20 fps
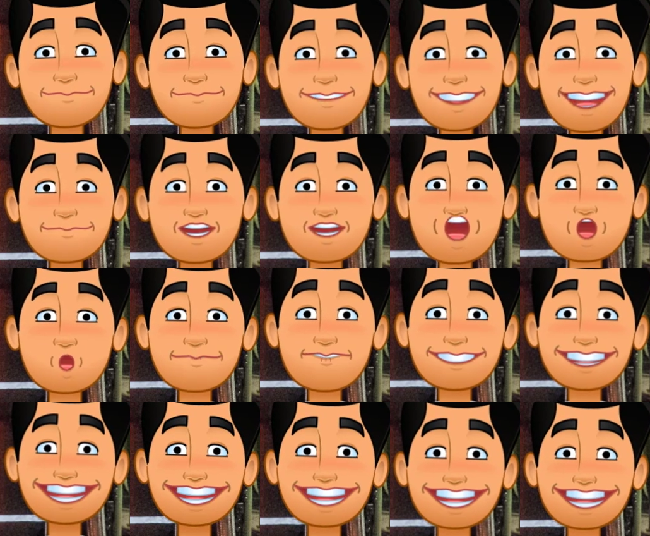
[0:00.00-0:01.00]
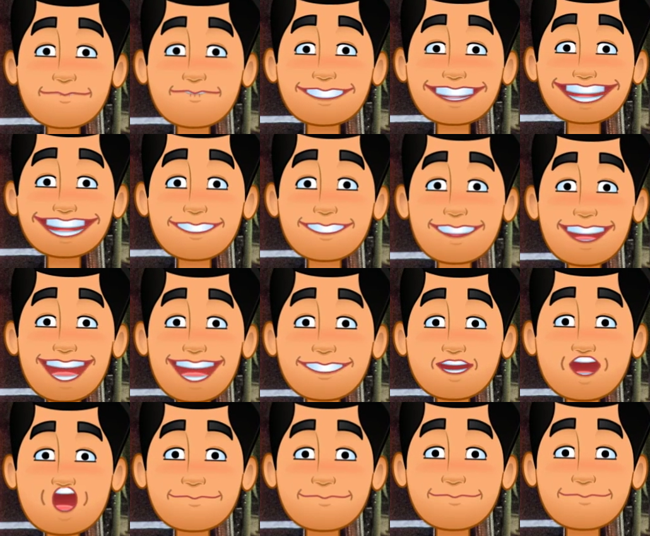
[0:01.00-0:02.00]
are often using
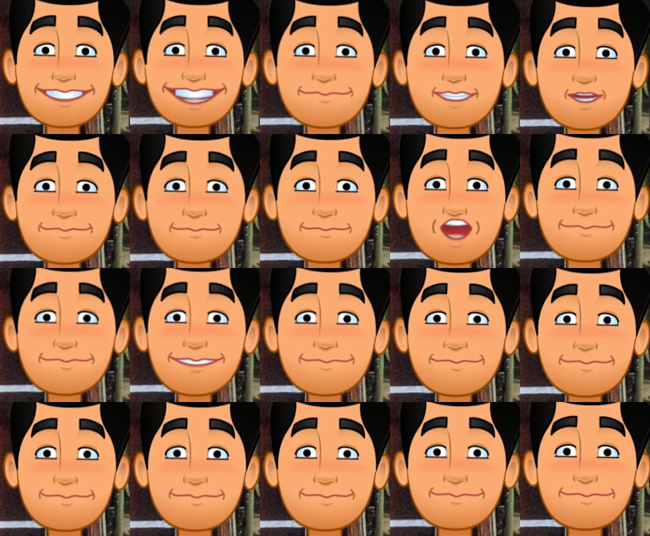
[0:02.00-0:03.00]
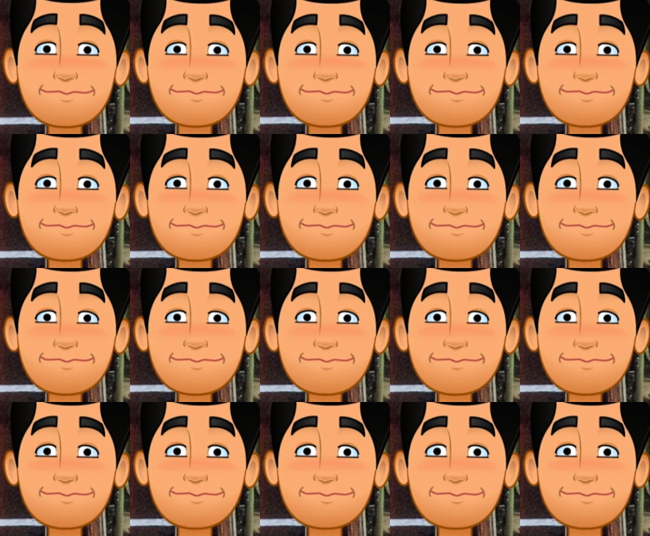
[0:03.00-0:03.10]
hydraulic technology.